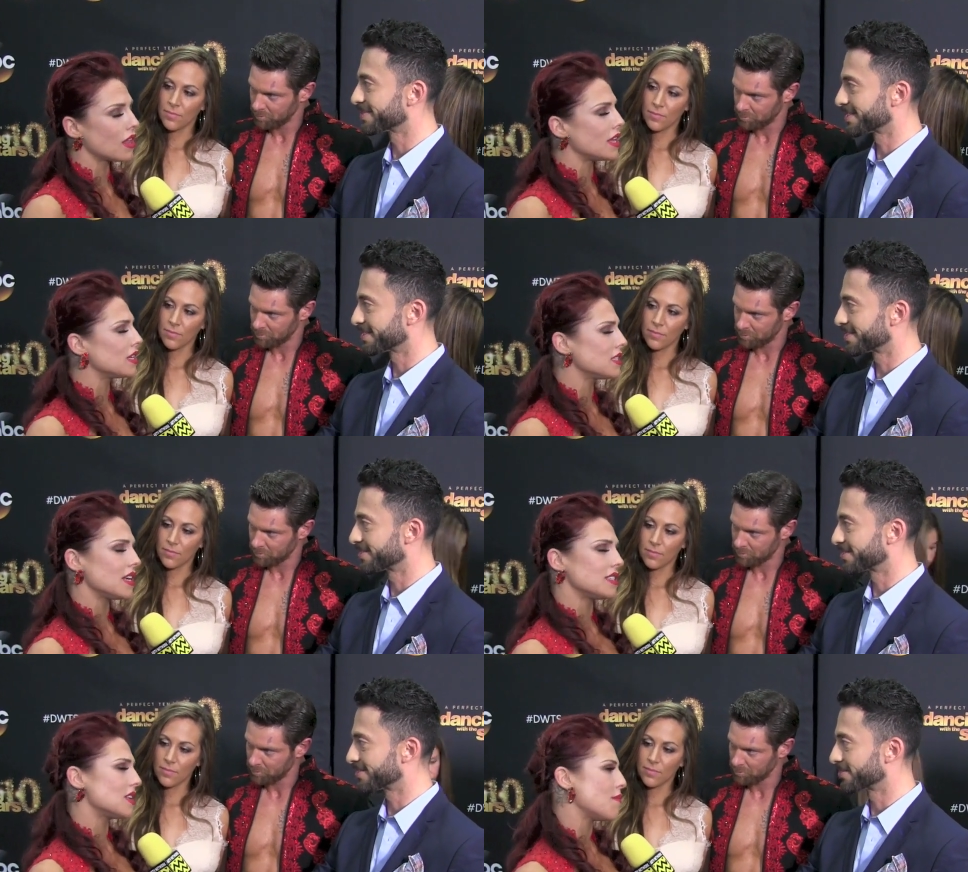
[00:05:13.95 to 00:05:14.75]
Speaker 1: And it's
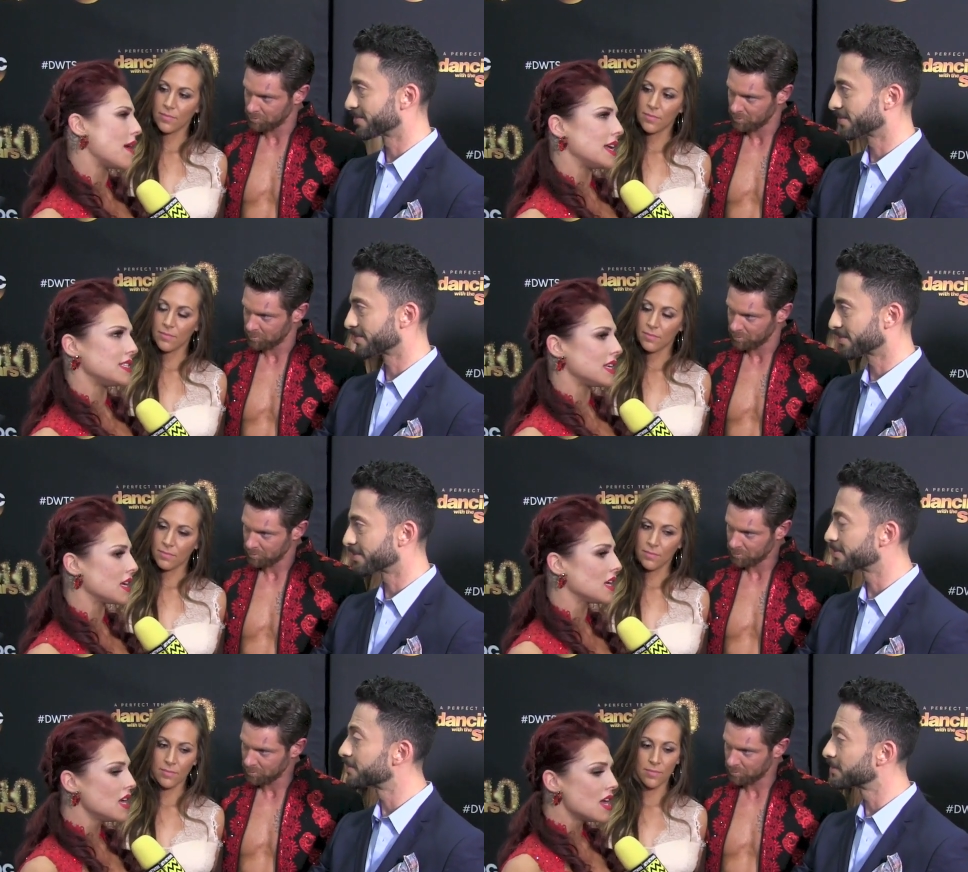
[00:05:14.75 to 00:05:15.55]
it's an
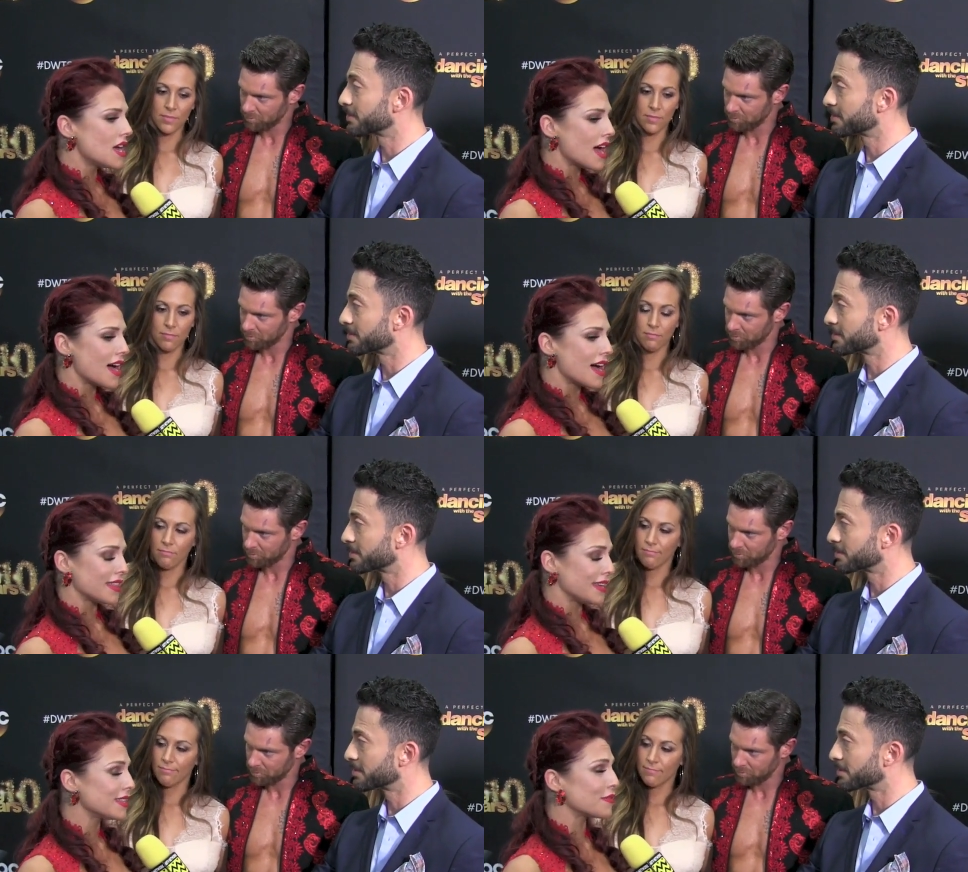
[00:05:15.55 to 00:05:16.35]
amazing uh,
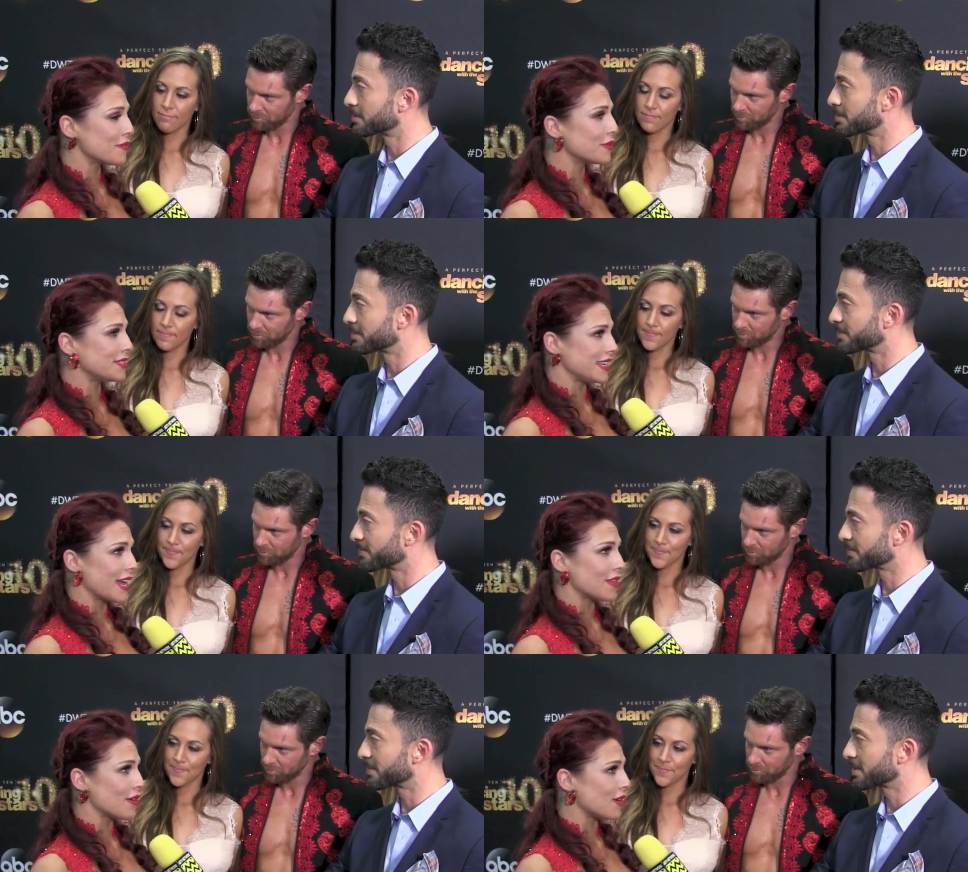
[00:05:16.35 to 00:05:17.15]
thing that we've put
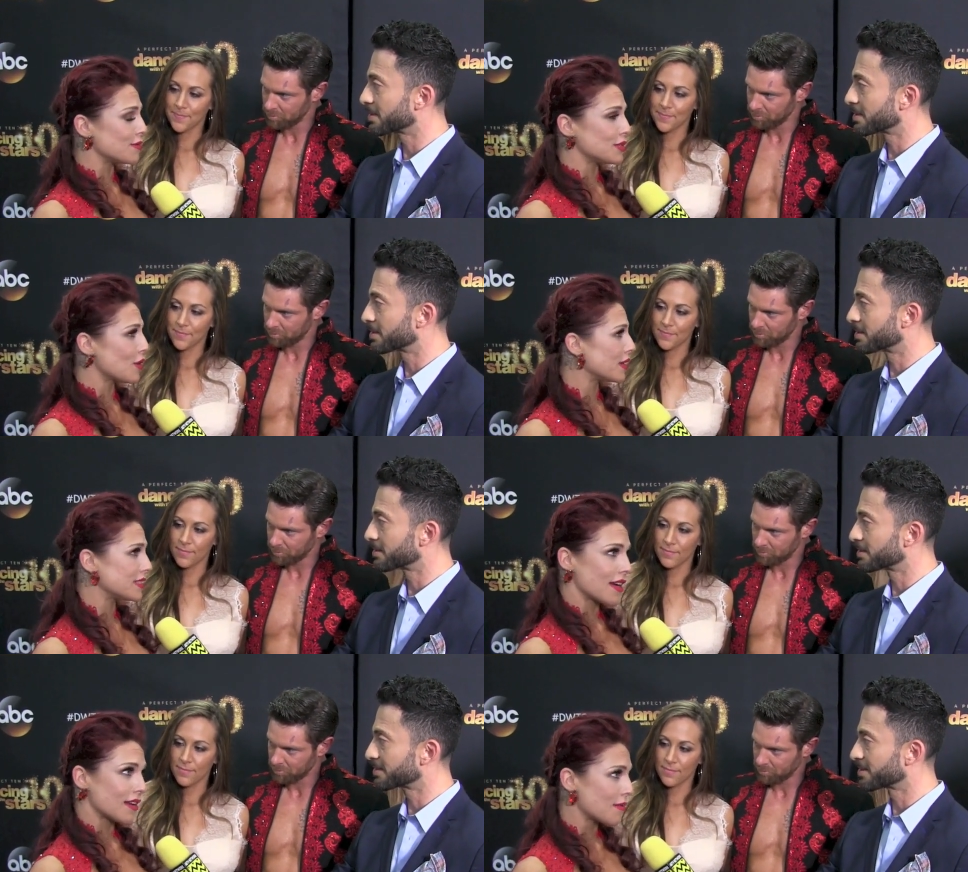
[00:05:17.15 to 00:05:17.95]
together, and I'm so
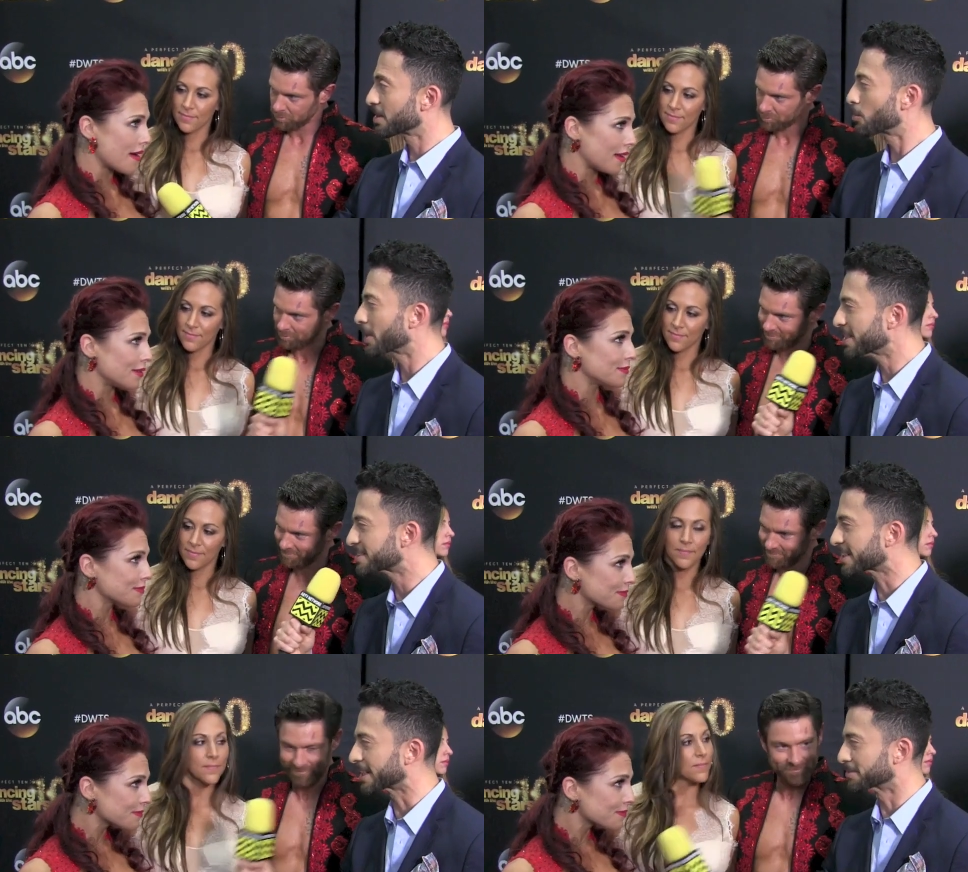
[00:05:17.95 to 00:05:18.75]
excited about it. When is
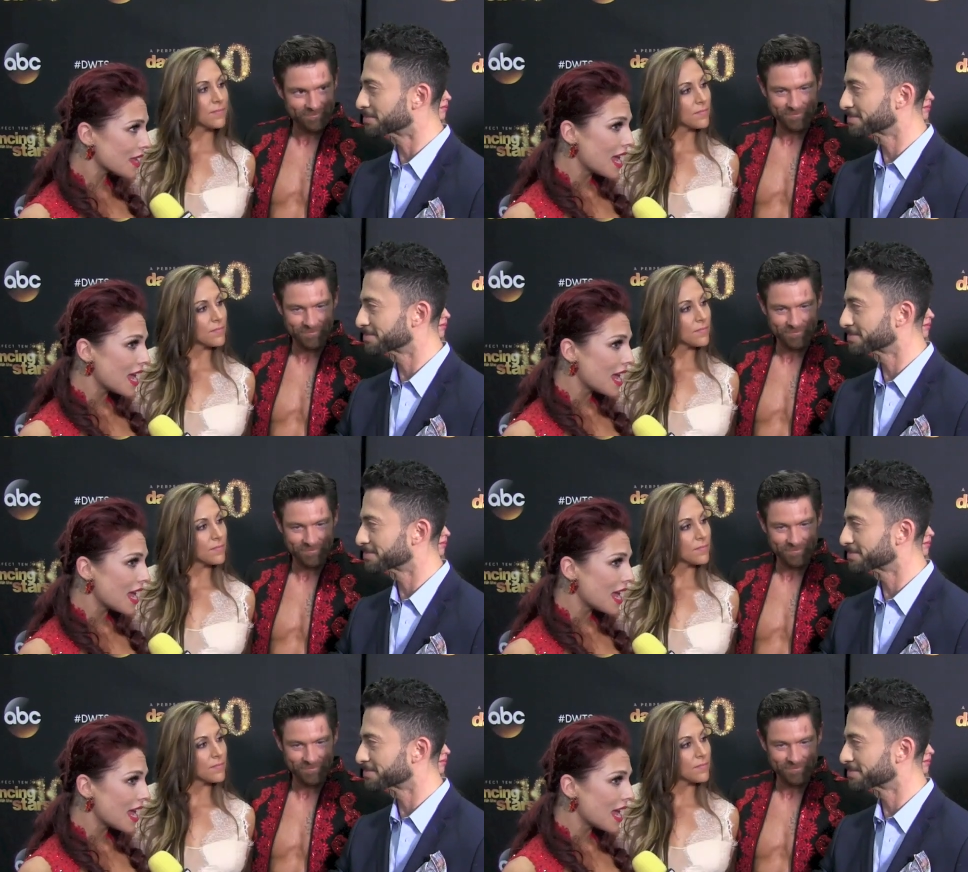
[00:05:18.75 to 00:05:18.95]
it again?